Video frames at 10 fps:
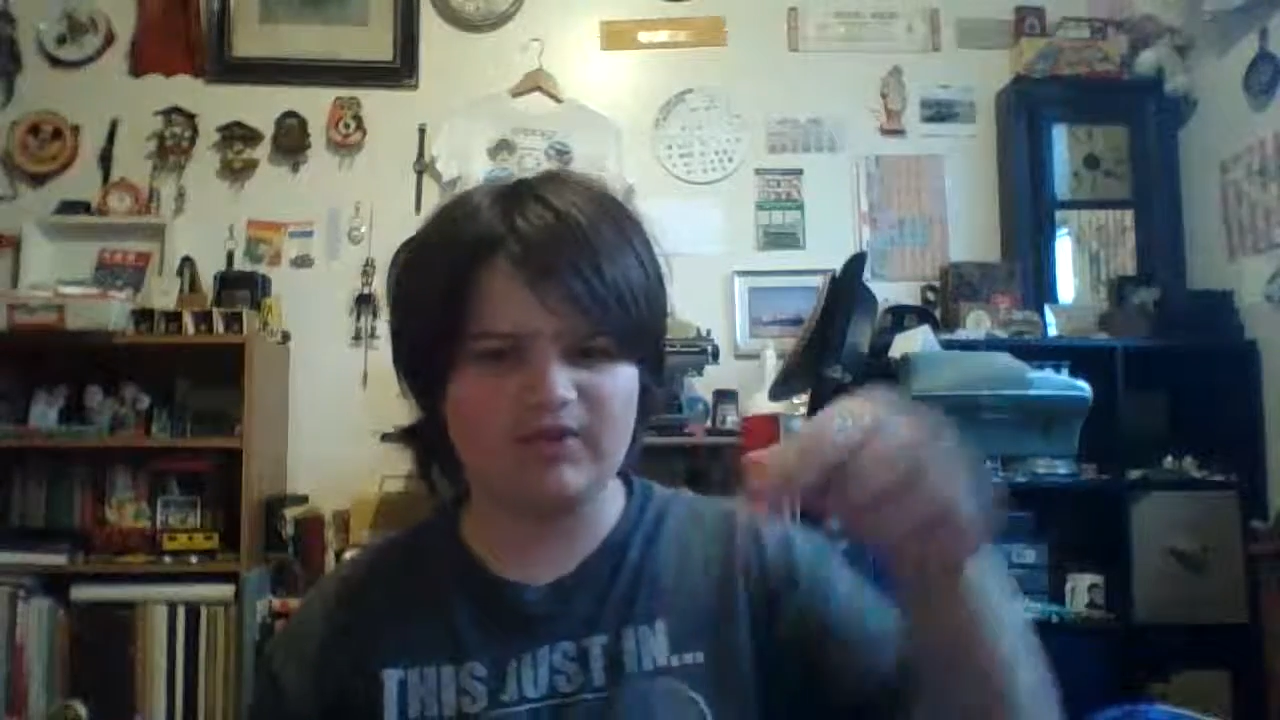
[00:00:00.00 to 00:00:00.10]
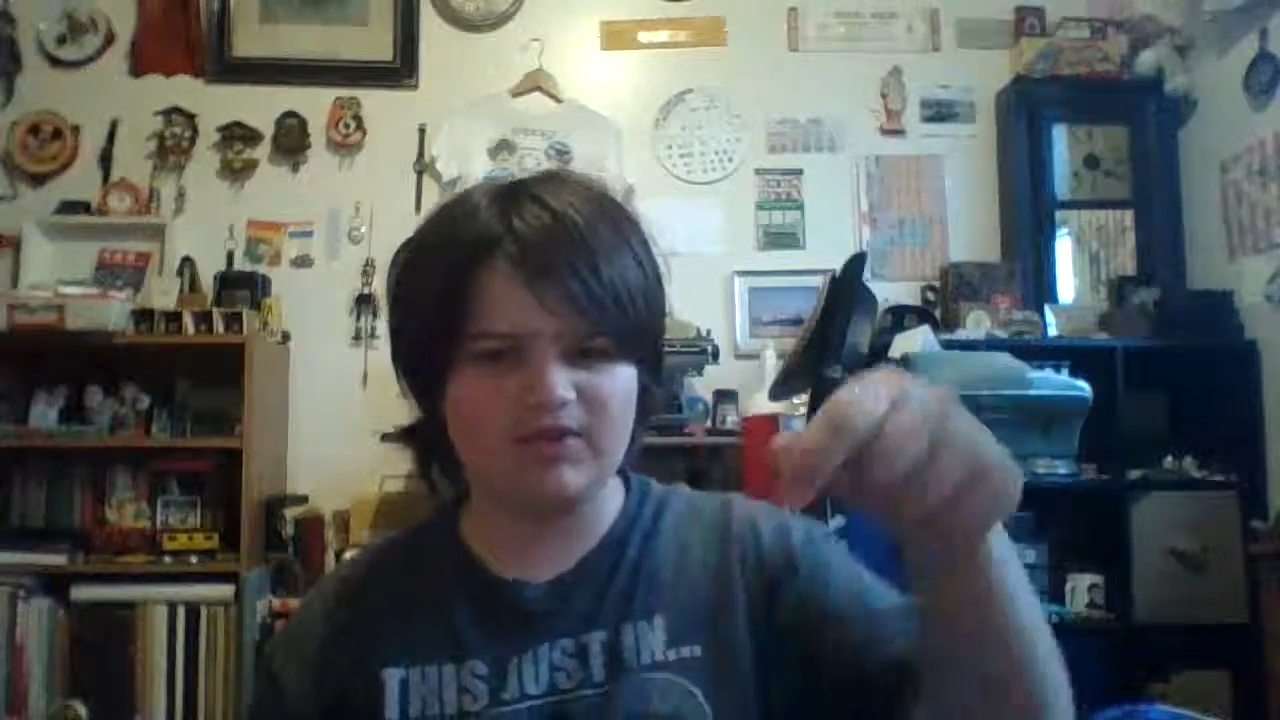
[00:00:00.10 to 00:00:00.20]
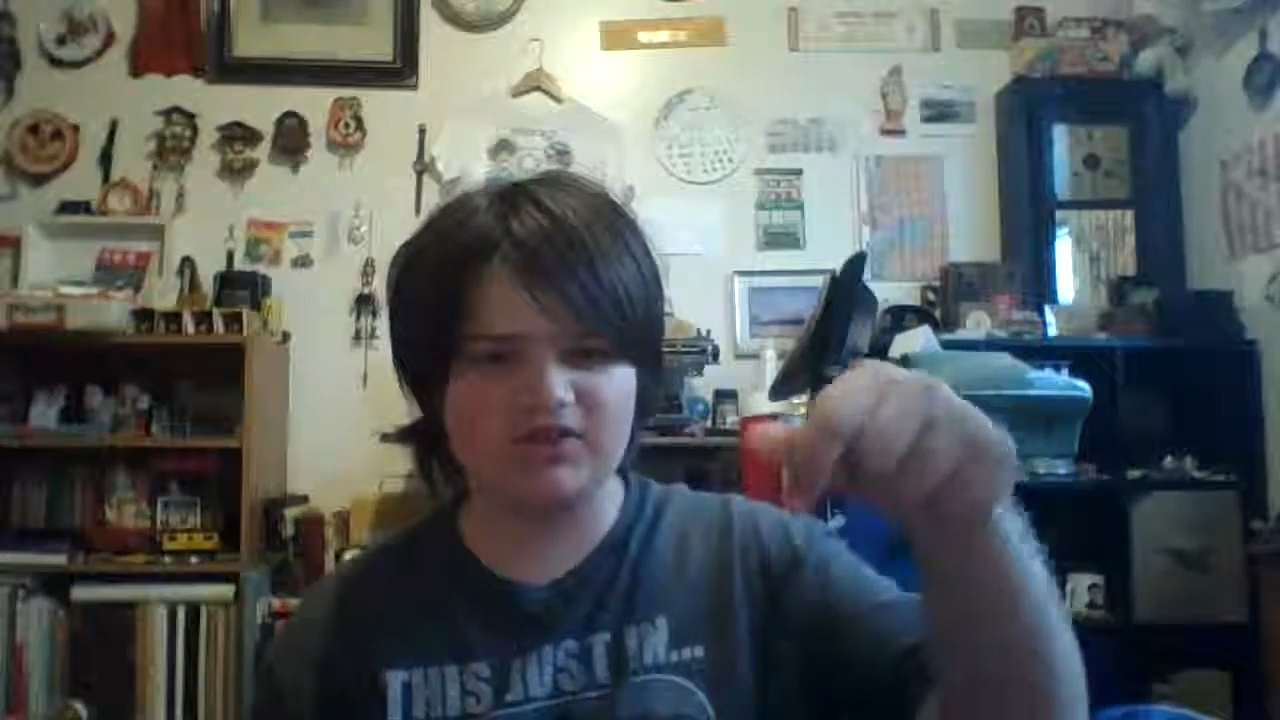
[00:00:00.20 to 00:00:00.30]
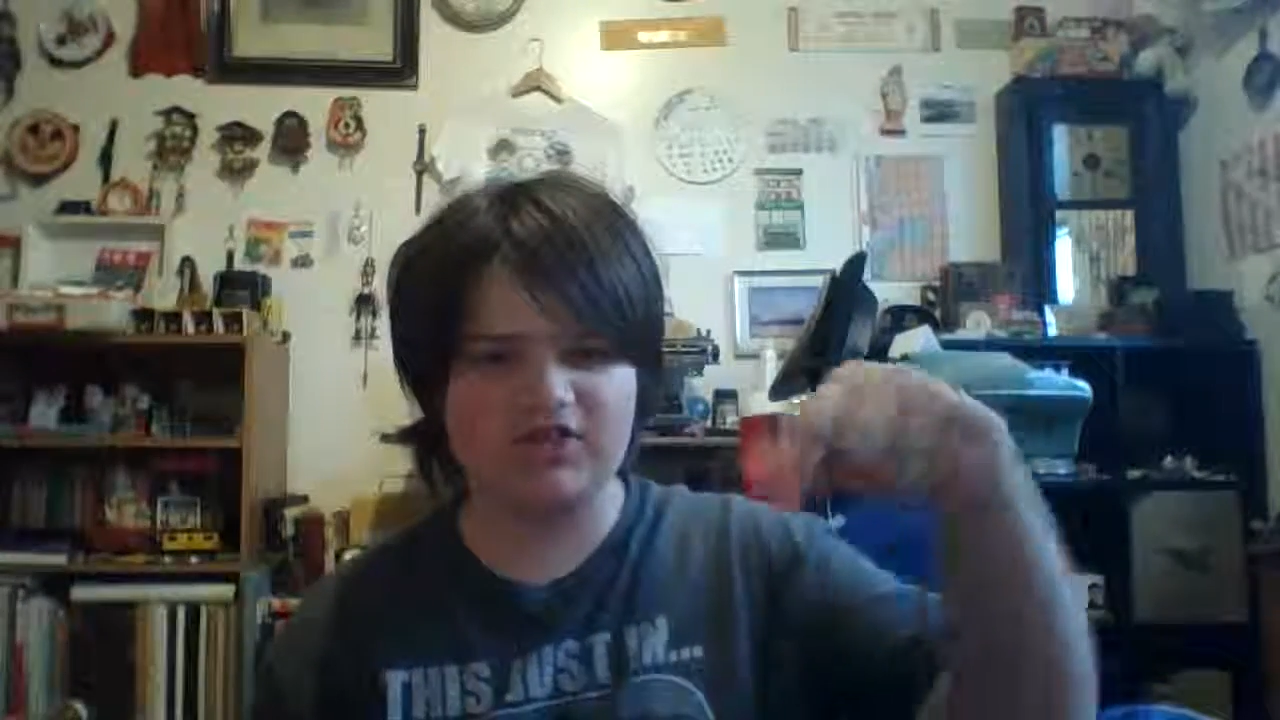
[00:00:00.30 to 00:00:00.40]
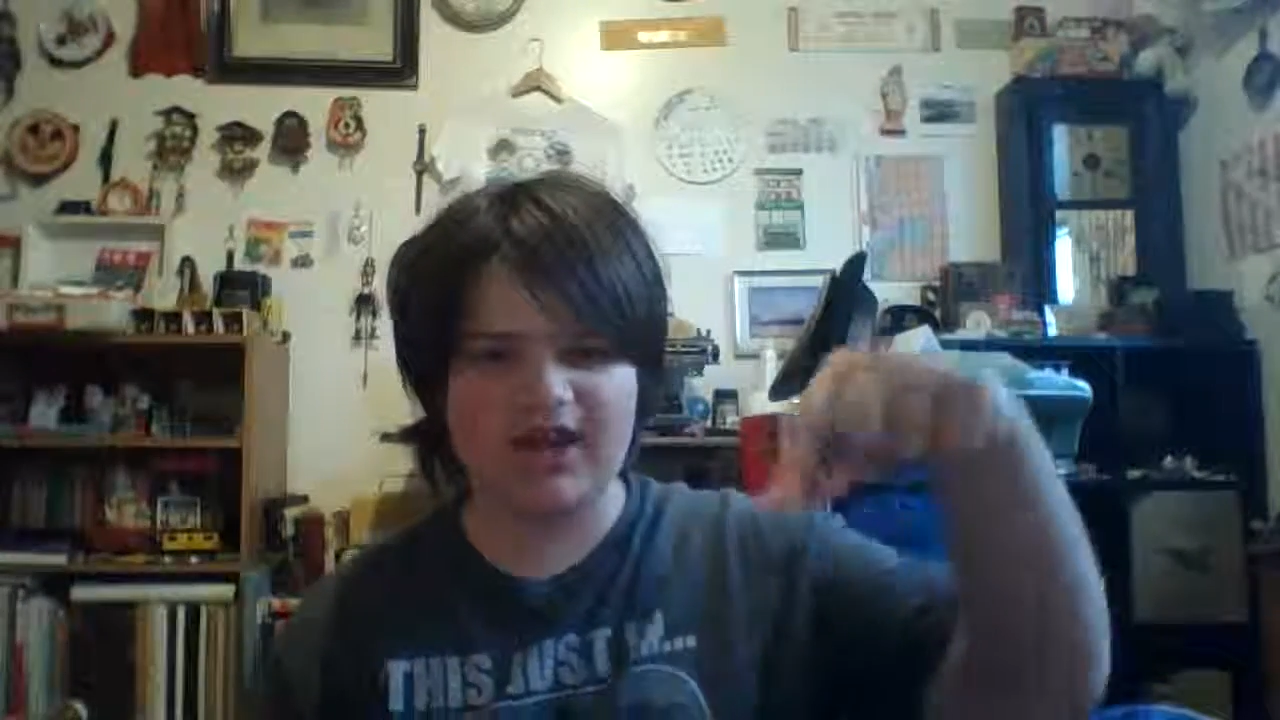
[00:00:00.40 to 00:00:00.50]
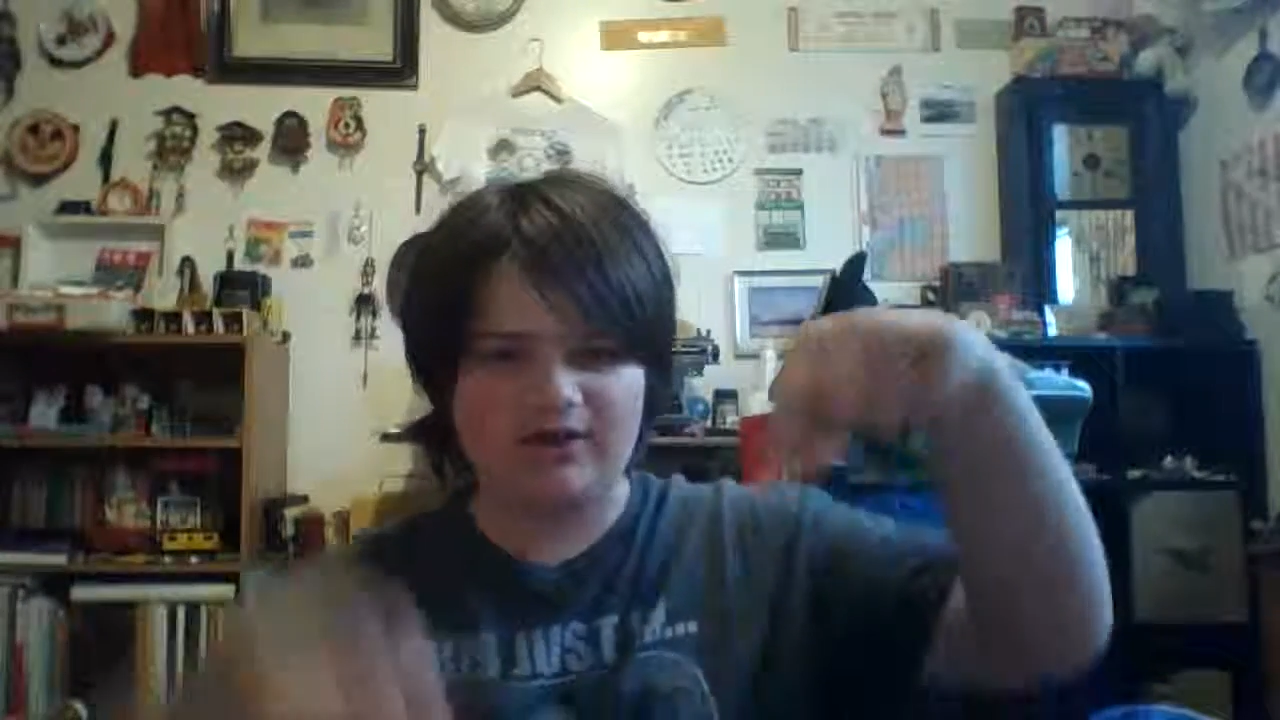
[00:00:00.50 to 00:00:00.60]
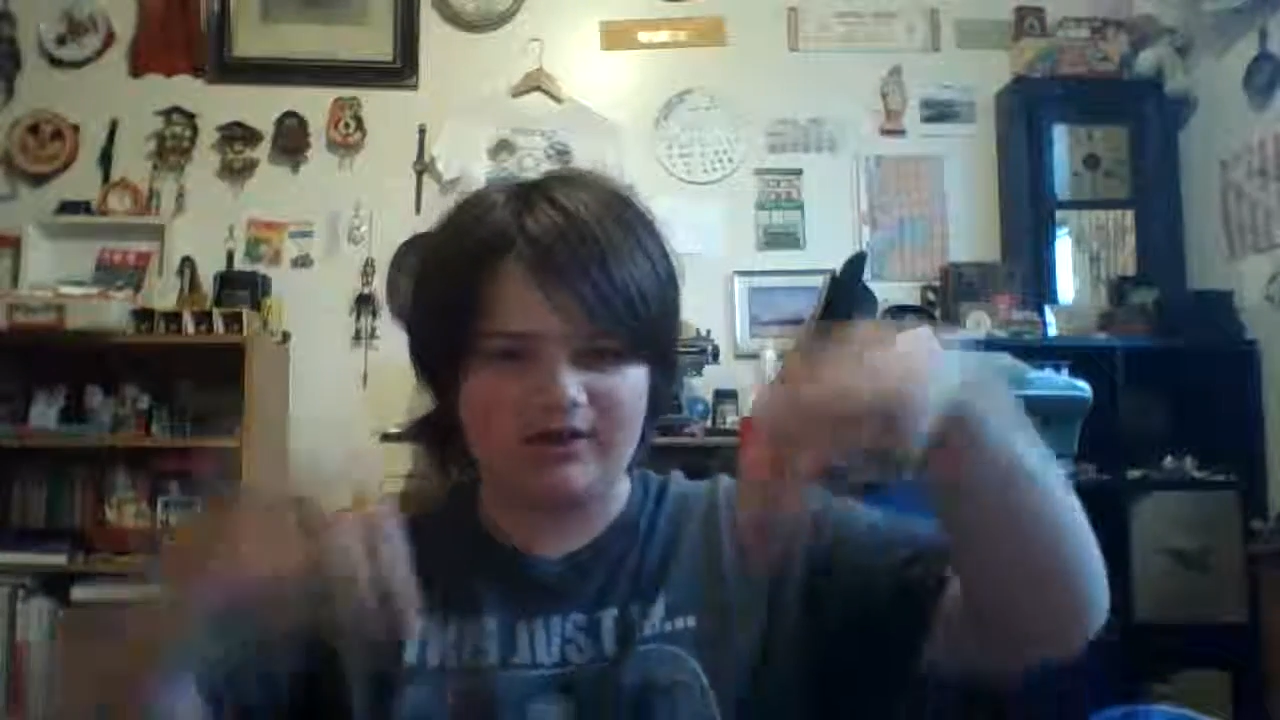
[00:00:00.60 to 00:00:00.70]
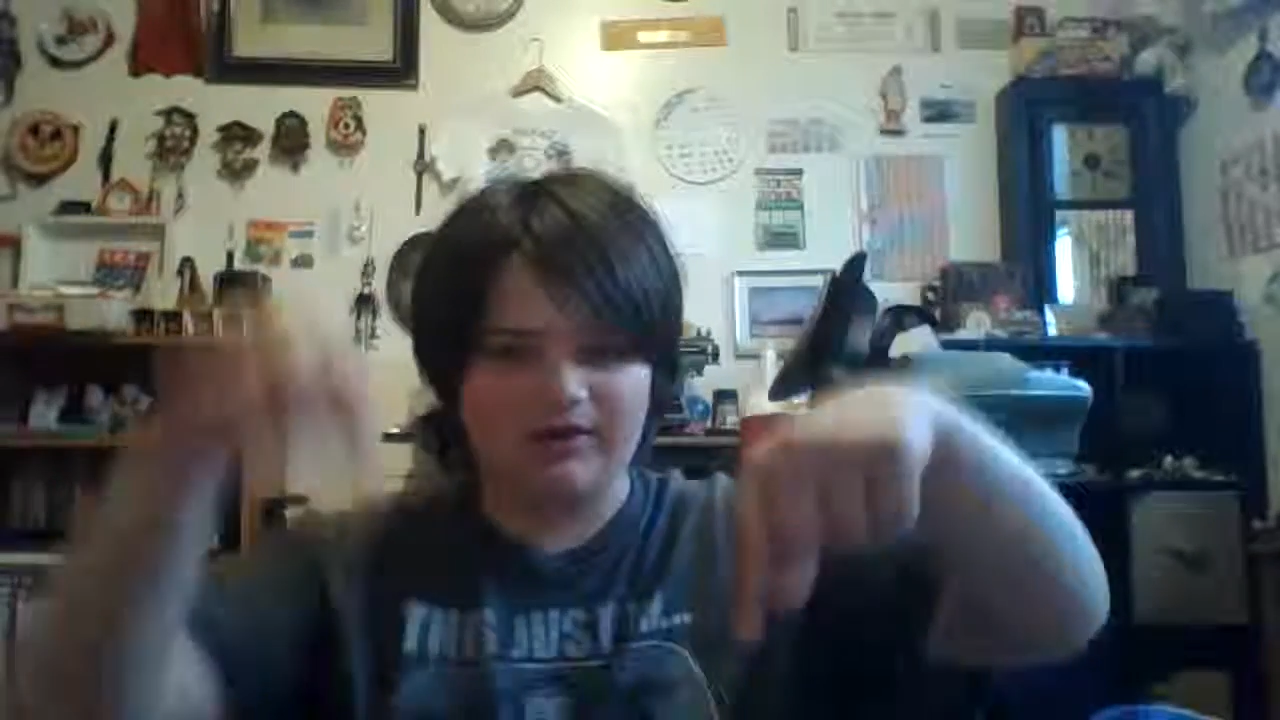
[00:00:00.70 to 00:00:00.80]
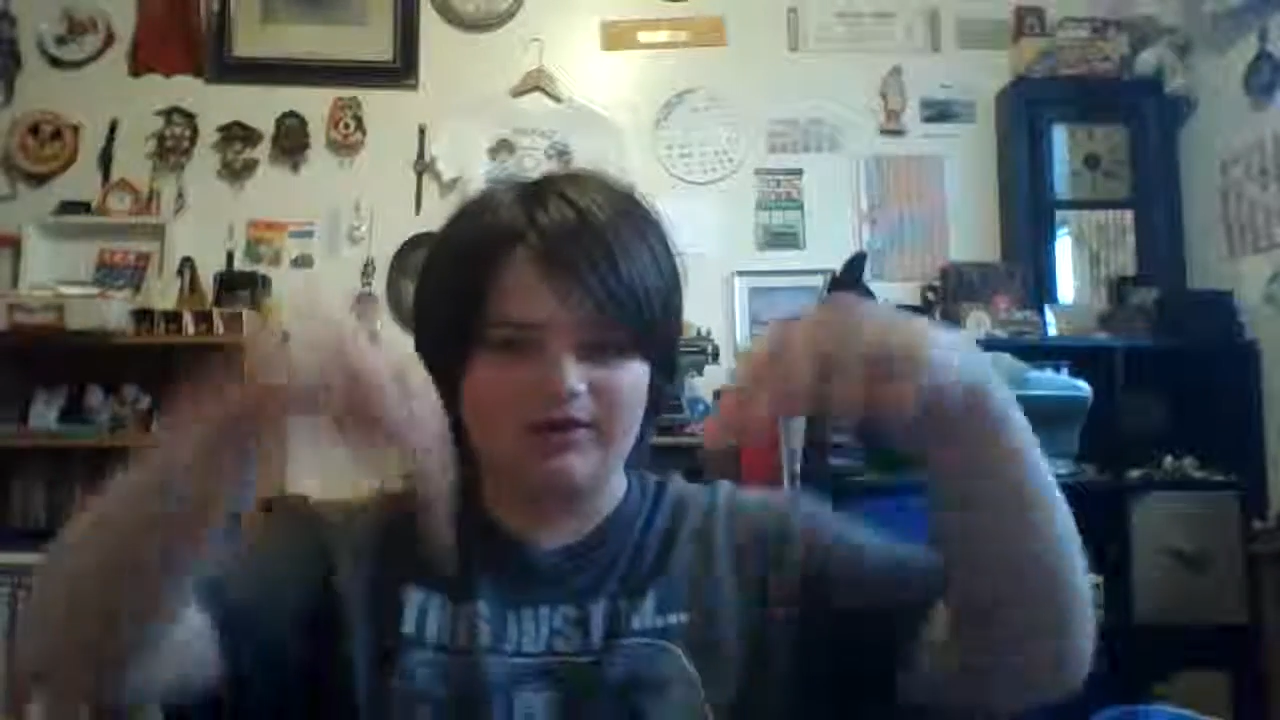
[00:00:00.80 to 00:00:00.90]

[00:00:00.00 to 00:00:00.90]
to the channel.